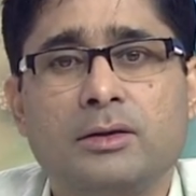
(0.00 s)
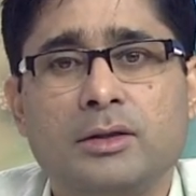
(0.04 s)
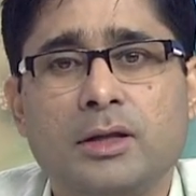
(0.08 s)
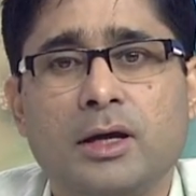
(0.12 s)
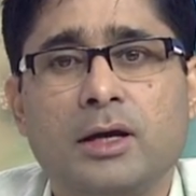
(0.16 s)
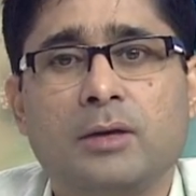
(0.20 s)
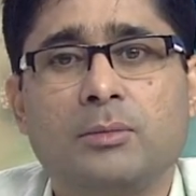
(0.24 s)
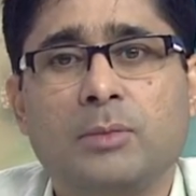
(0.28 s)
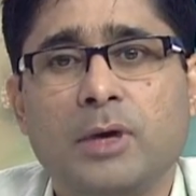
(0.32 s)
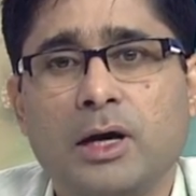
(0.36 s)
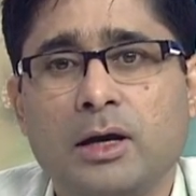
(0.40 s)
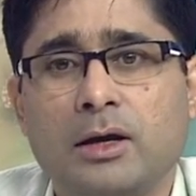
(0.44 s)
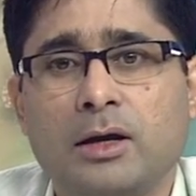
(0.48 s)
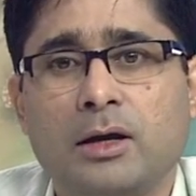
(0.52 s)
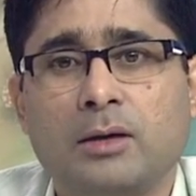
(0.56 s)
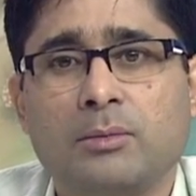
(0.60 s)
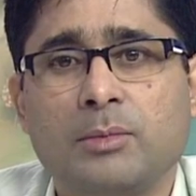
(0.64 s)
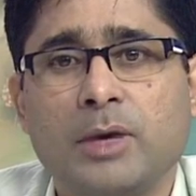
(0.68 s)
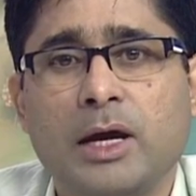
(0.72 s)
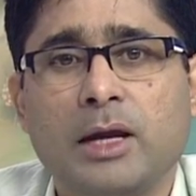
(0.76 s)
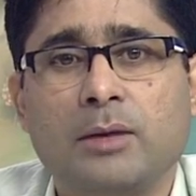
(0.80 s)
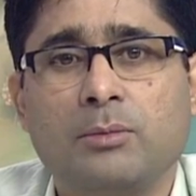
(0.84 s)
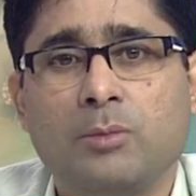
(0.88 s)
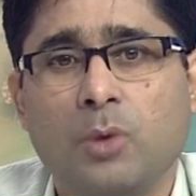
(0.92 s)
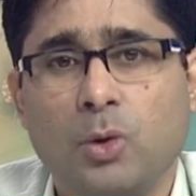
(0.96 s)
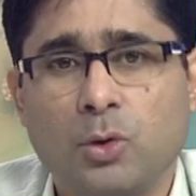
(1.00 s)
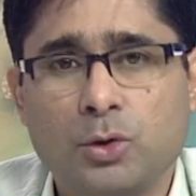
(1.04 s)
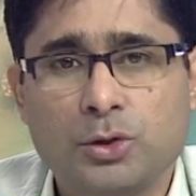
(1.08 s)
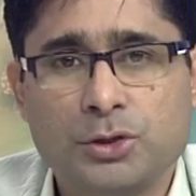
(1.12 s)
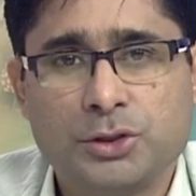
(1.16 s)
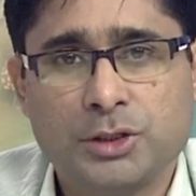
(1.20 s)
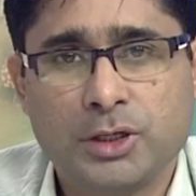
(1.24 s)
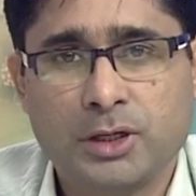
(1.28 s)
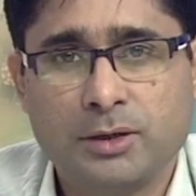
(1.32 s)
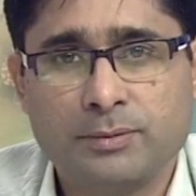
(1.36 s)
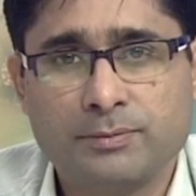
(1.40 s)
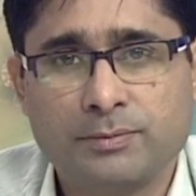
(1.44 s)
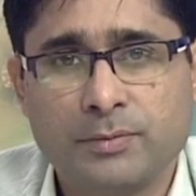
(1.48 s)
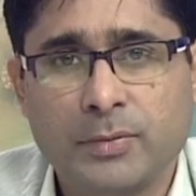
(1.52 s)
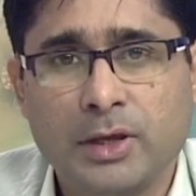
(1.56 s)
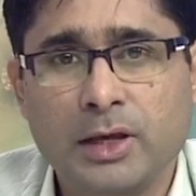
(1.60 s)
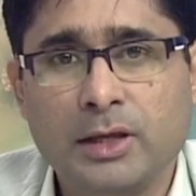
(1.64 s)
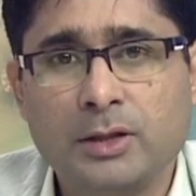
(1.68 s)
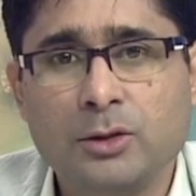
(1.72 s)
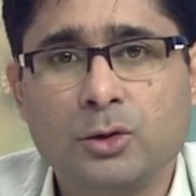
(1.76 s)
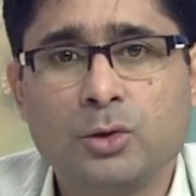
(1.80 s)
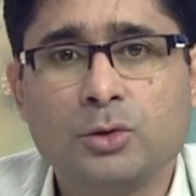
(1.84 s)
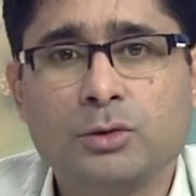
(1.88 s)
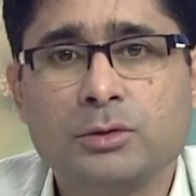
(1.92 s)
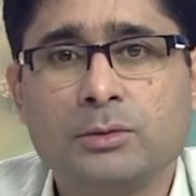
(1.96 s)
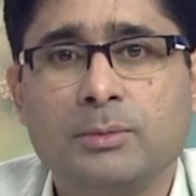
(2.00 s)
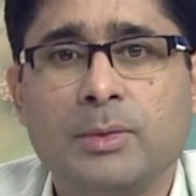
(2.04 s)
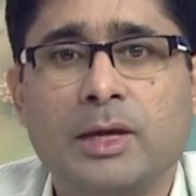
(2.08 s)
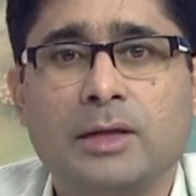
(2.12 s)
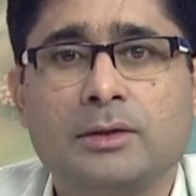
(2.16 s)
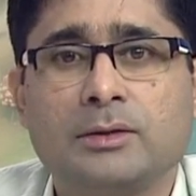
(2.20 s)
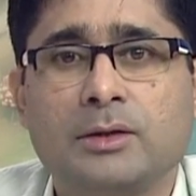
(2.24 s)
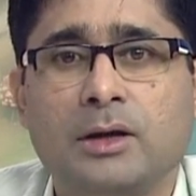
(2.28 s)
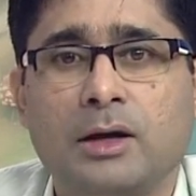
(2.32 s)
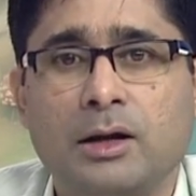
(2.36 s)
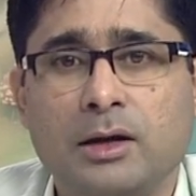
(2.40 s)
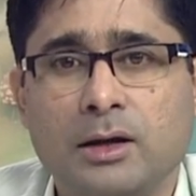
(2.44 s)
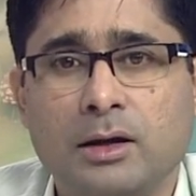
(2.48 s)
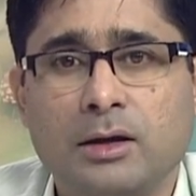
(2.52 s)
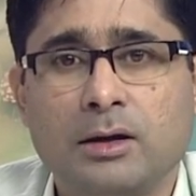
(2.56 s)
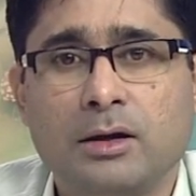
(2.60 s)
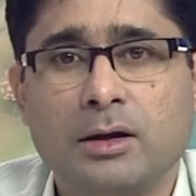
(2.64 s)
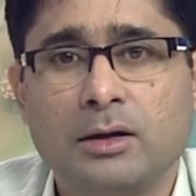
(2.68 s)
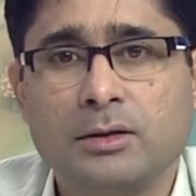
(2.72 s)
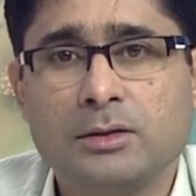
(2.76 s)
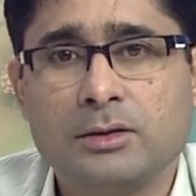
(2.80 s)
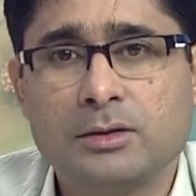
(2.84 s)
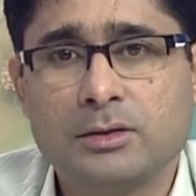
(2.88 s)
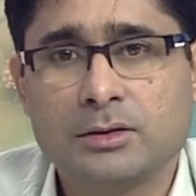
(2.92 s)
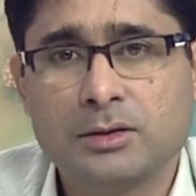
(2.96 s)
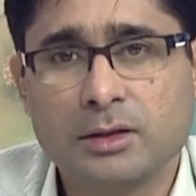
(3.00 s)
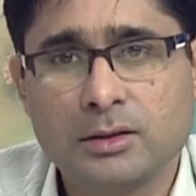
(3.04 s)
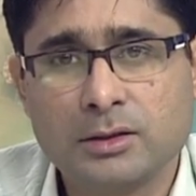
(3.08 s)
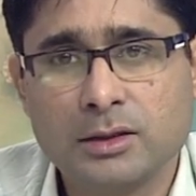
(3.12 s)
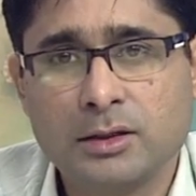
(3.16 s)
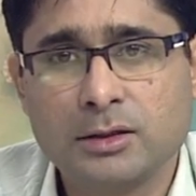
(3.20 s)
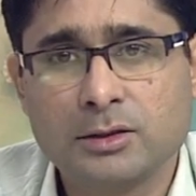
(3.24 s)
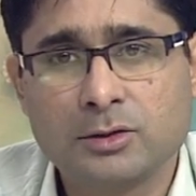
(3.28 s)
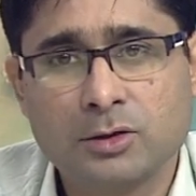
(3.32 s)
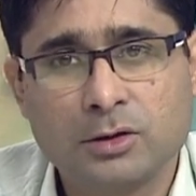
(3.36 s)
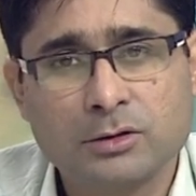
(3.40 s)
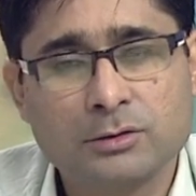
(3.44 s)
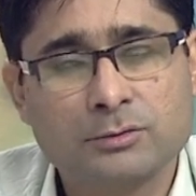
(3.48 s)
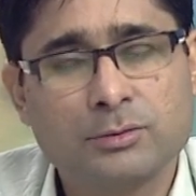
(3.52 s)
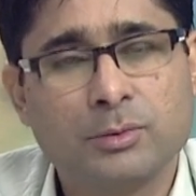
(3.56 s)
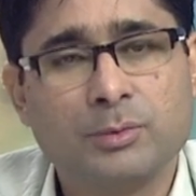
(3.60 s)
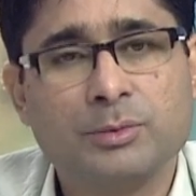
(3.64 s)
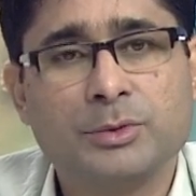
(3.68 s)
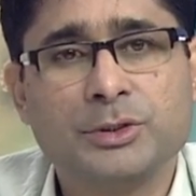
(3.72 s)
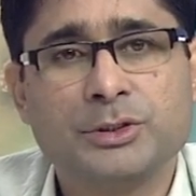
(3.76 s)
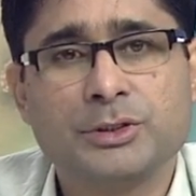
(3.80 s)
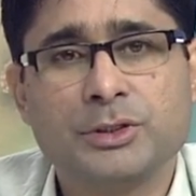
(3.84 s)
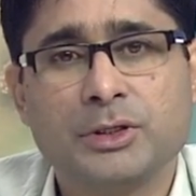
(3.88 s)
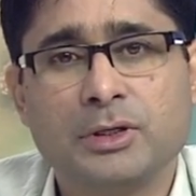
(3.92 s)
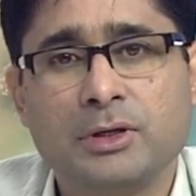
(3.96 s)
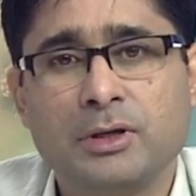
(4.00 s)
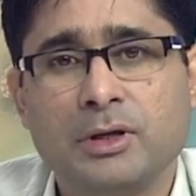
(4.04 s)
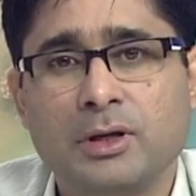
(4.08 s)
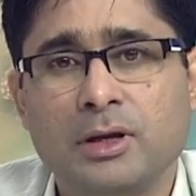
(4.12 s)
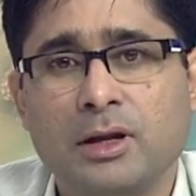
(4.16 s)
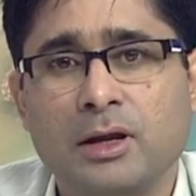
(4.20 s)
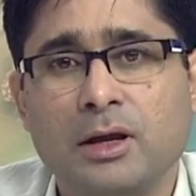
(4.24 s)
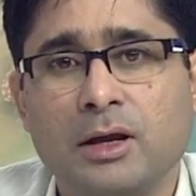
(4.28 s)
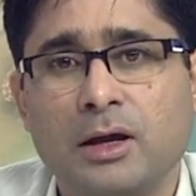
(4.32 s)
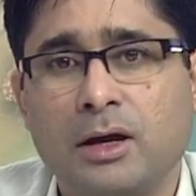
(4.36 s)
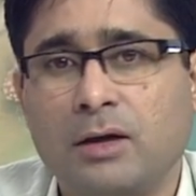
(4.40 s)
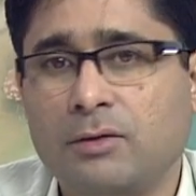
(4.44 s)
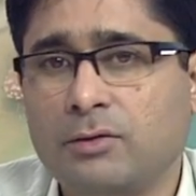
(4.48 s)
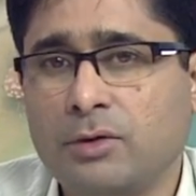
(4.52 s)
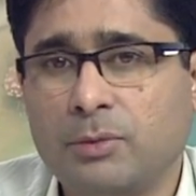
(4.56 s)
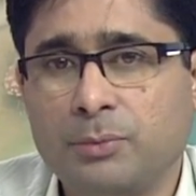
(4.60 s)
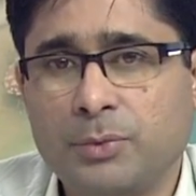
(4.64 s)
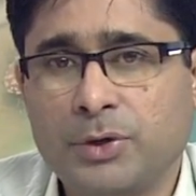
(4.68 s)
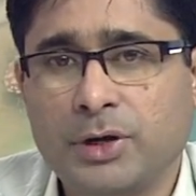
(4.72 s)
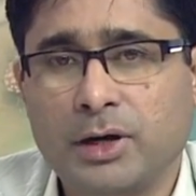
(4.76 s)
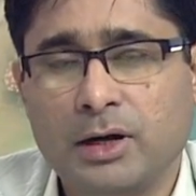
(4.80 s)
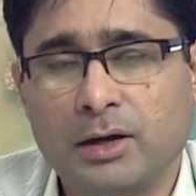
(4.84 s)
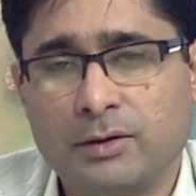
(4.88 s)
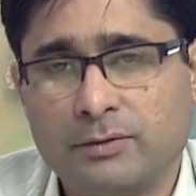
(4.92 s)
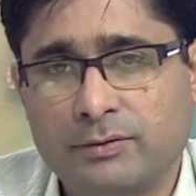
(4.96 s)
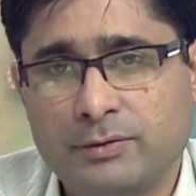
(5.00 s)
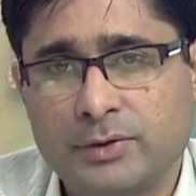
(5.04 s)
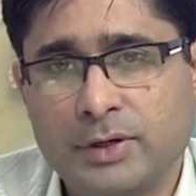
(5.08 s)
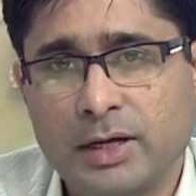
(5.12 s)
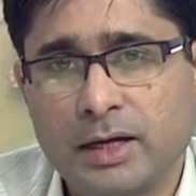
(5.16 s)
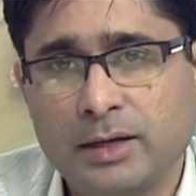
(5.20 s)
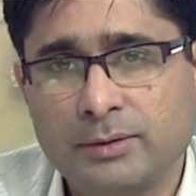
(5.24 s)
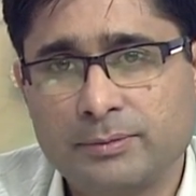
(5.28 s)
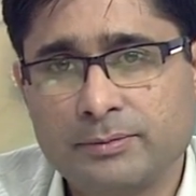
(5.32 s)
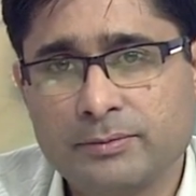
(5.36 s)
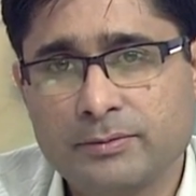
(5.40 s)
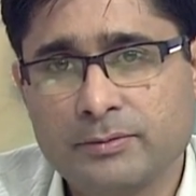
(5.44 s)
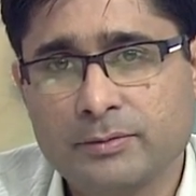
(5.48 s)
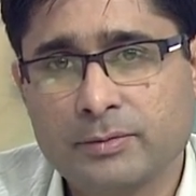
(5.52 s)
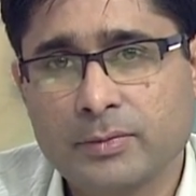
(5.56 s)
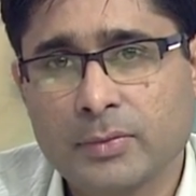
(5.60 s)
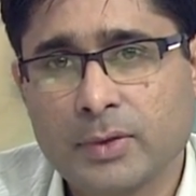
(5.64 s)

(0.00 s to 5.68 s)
dharma, karma and moksha. Hinduism has undergone subtle transformation over a period of time.